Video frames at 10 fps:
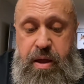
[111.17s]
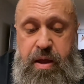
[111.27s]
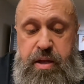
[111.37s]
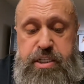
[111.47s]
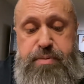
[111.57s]

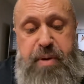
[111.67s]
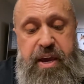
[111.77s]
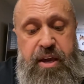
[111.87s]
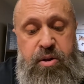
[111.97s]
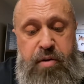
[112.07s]

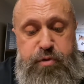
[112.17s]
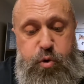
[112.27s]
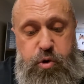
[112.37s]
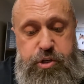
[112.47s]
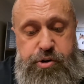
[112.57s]
Speaking of
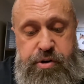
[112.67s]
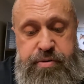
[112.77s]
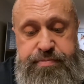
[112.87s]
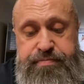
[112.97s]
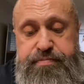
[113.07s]

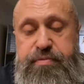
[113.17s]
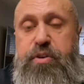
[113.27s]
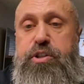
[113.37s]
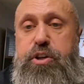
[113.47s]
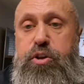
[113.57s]
torture,
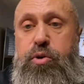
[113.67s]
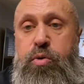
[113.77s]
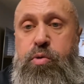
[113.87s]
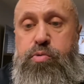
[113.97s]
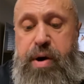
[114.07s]
there's a
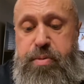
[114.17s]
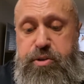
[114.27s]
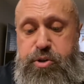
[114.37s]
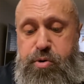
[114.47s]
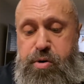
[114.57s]
new
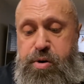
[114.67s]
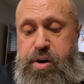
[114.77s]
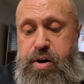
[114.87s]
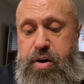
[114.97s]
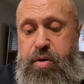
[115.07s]

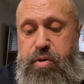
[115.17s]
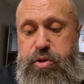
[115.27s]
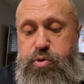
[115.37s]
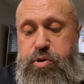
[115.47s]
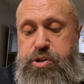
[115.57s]
rapporteur
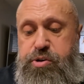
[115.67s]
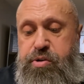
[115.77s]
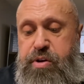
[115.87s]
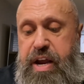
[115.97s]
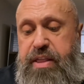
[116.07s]
on
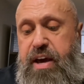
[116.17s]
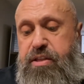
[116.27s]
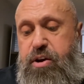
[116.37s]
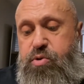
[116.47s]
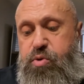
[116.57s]
torture and
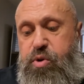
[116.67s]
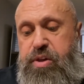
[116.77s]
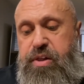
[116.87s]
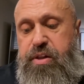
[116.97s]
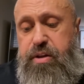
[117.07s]
other
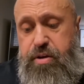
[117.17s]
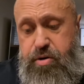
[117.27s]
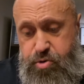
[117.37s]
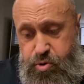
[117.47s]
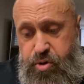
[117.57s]
cruel,
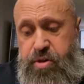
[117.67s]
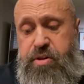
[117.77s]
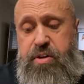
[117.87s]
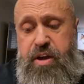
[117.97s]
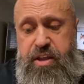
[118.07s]

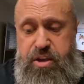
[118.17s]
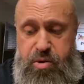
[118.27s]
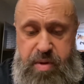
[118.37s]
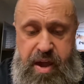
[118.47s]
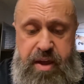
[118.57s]

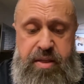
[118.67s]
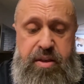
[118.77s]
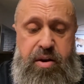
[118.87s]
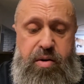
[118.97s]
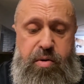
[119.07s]

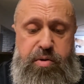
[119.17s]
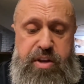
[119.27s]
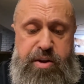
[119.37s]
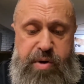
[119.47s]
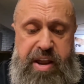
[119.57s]
inhumane, or
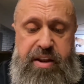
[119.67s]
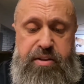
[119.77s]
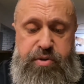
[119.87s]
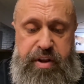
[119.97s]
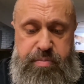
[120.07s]

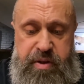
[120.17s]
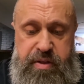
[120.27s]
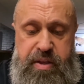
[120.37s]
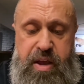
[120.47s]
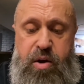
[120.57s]
degrading
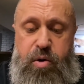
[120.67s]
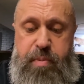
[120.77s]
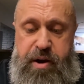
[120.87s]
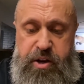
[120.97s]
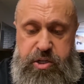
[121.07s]
treatment or
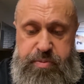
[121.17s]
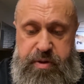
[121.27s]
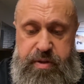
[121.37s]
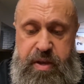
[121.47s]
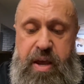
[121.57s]

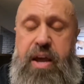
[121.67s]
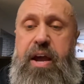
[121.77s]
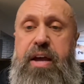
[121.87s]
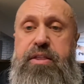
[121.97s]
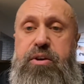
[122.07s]
punishment
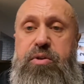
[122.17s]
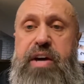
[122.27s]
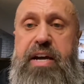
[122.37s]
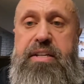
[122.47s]
at the United